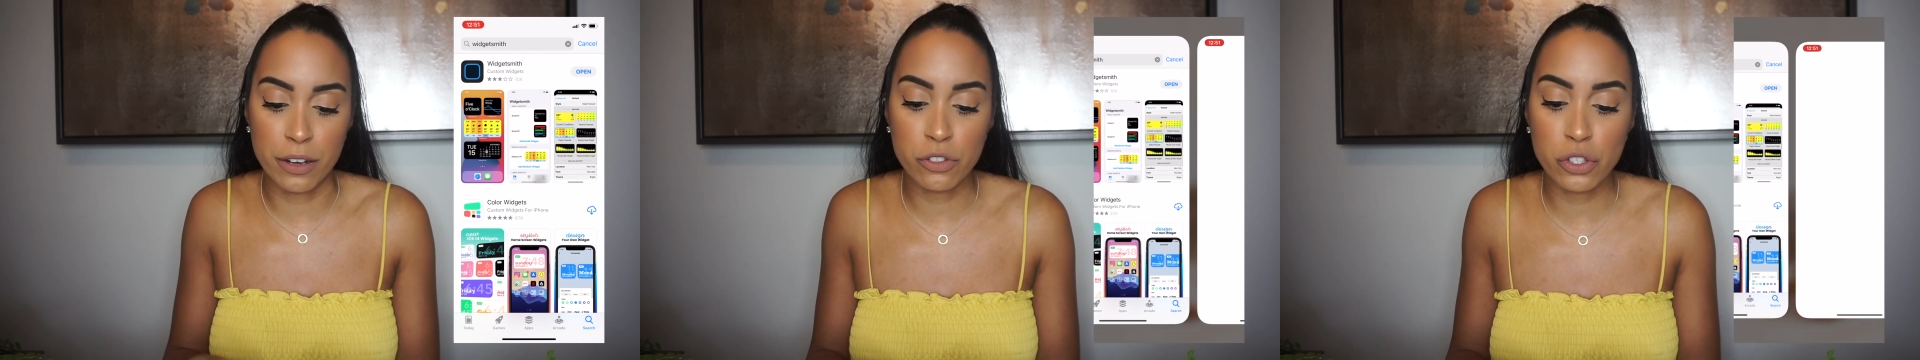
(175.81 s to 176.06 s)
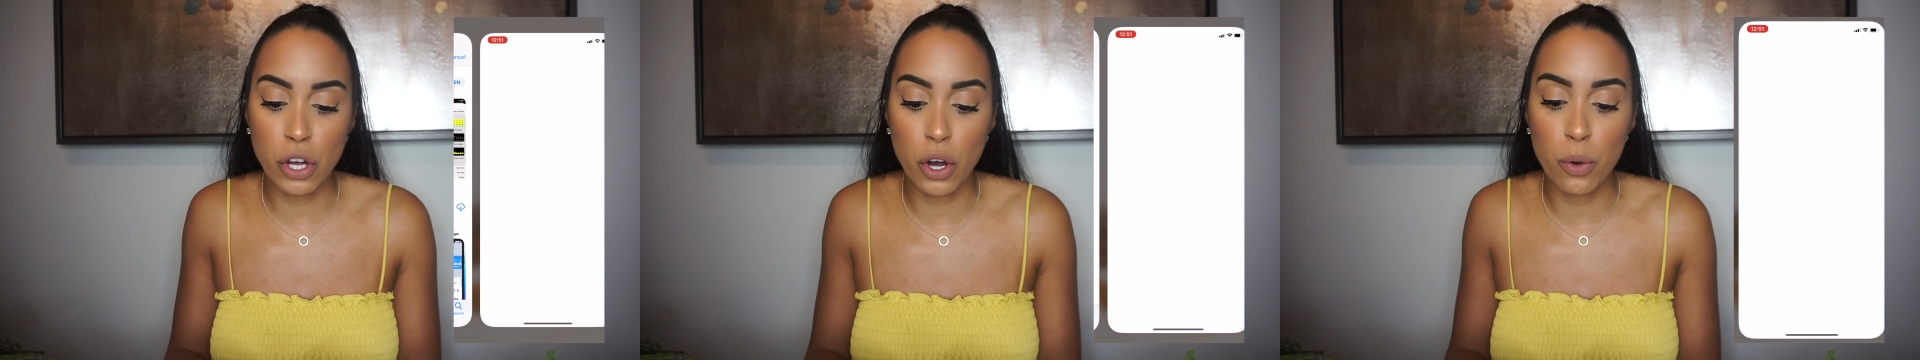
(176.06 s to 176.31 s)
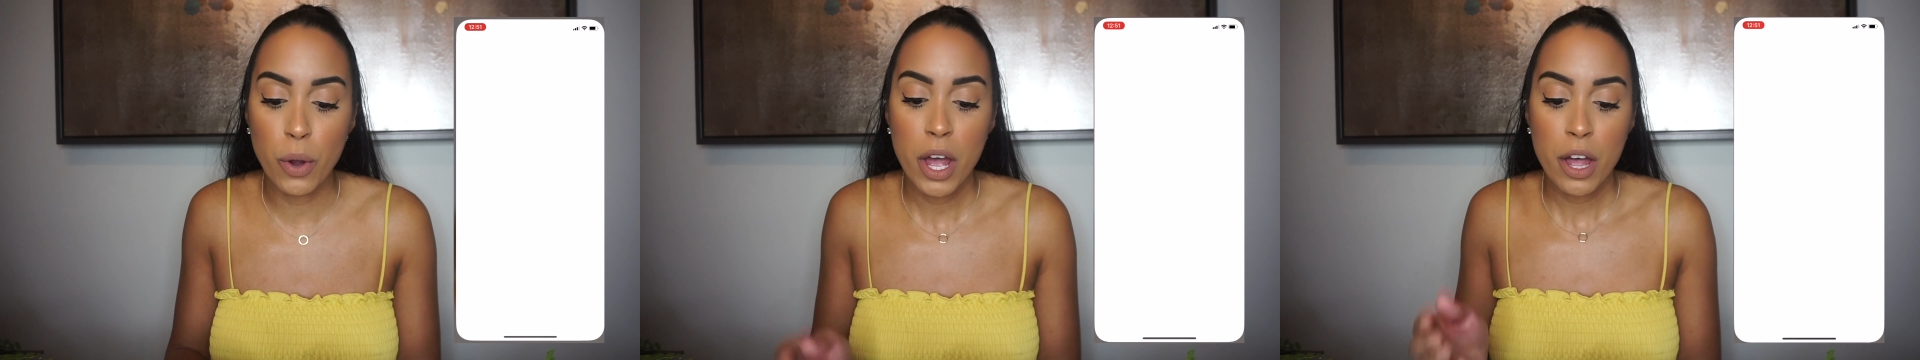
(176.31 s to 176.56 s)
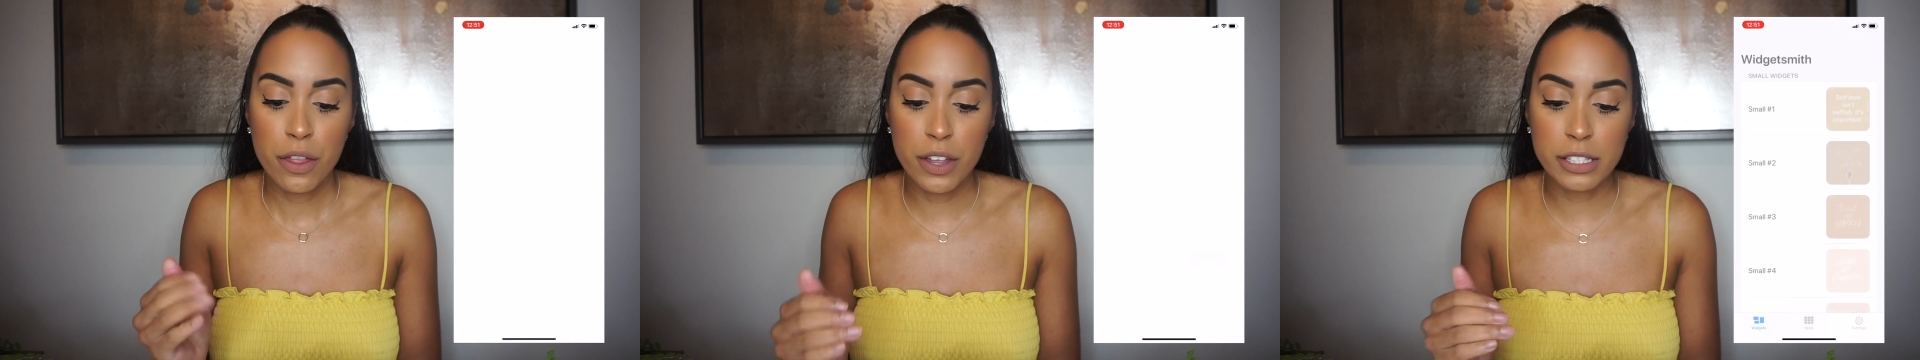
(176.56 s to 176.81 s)
So
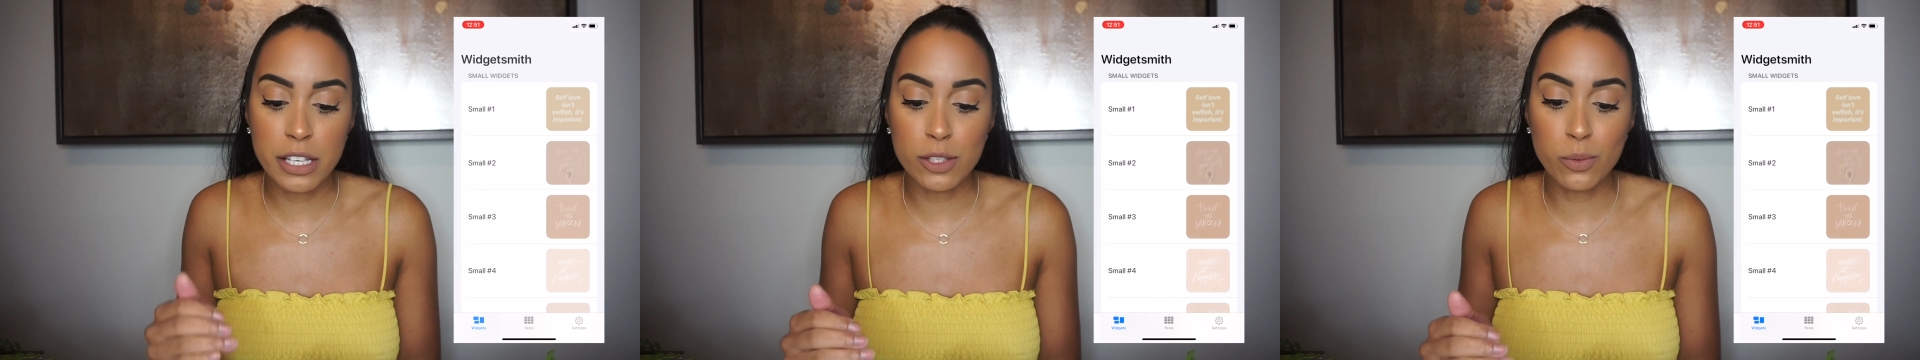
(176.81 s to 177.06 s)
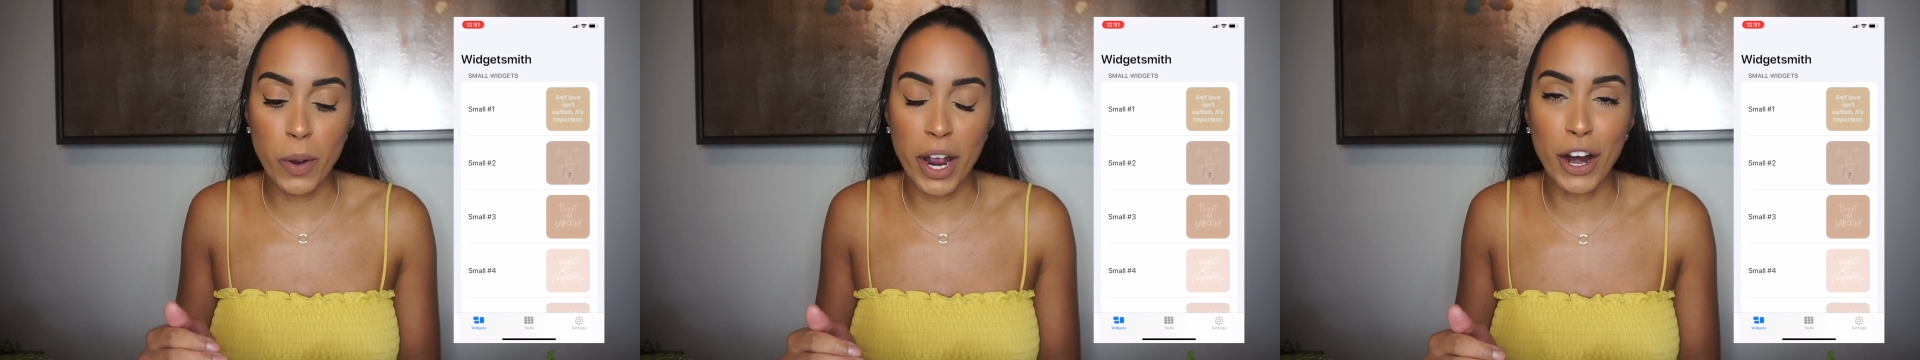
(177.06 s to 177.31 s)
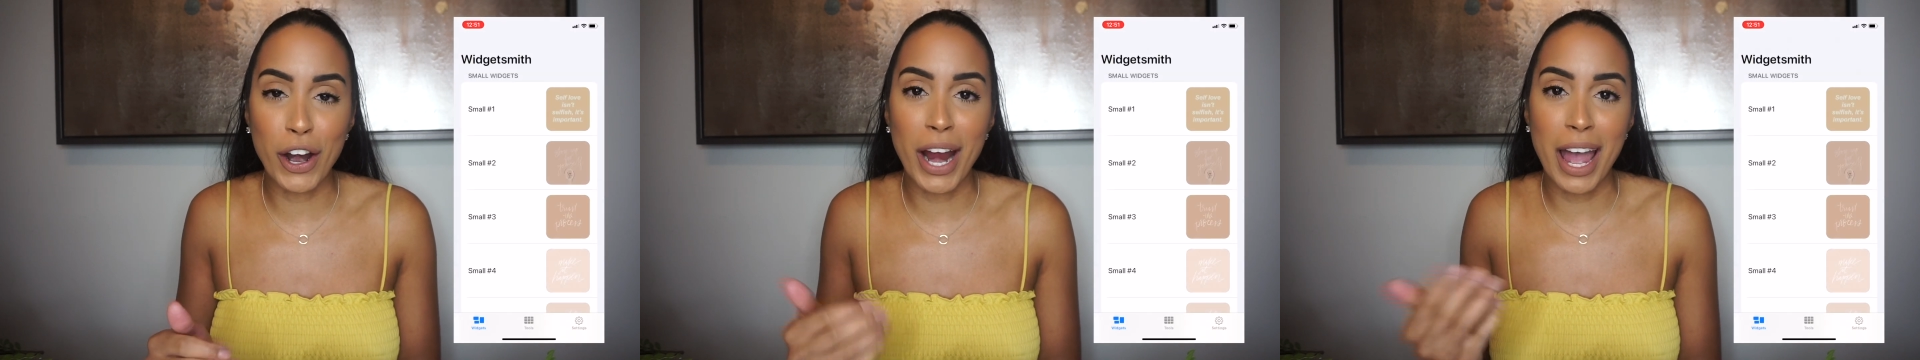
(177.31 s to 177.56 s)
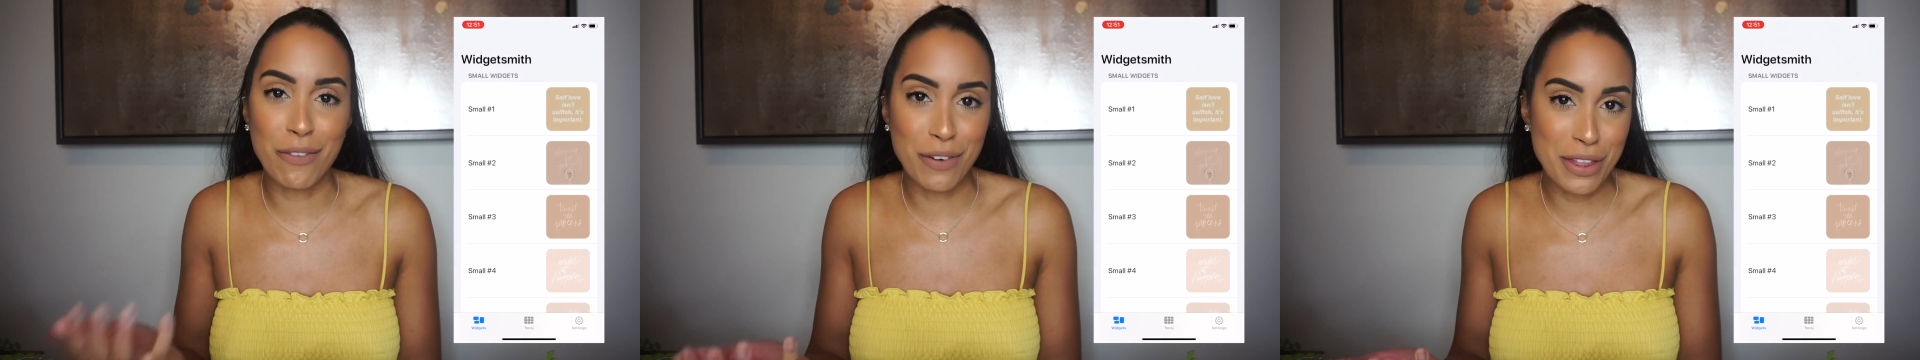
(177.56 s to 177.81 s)
this is where
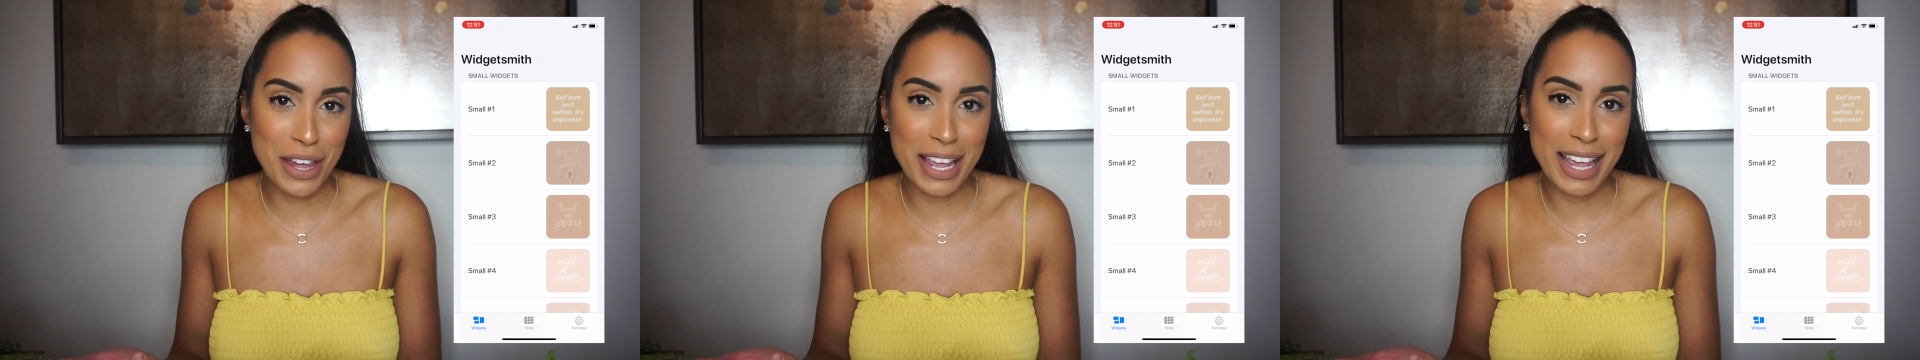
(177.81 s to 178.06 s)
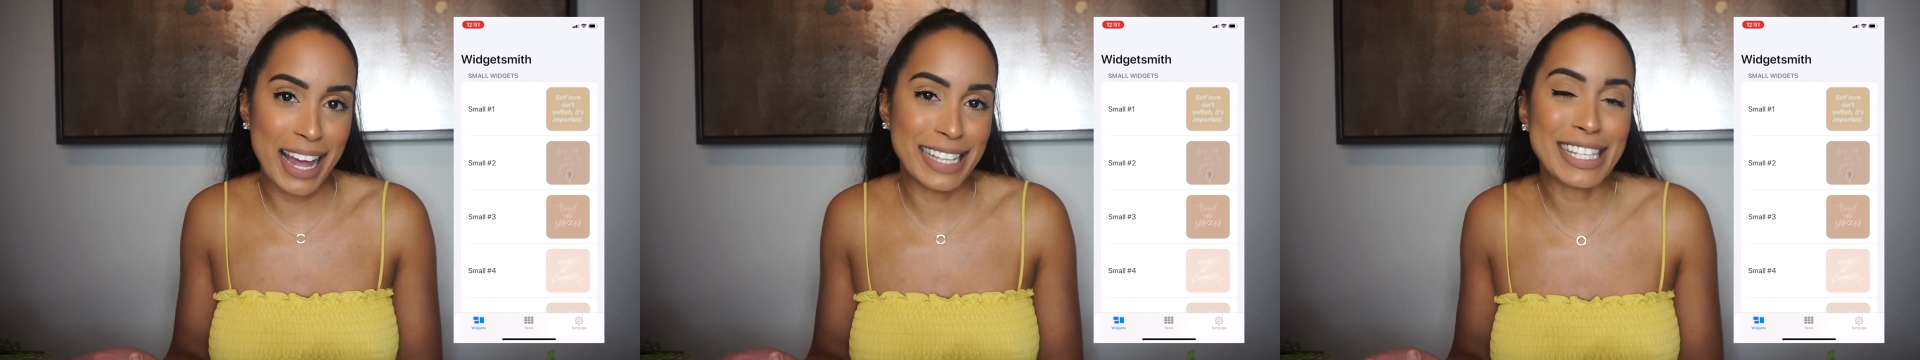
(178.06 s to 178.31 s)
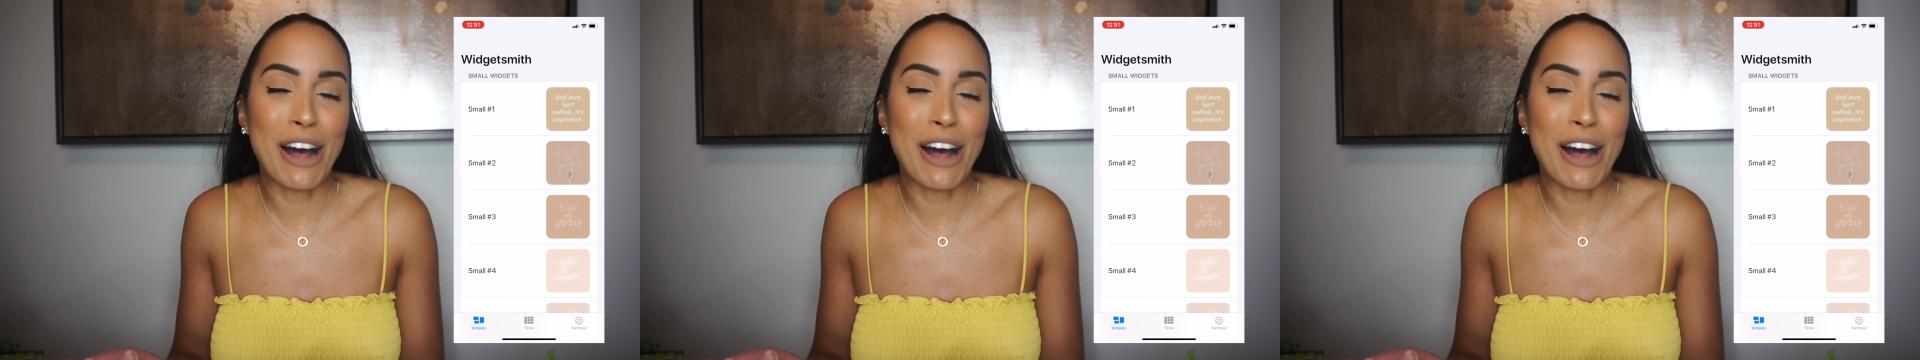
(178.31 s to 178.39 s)
everything gets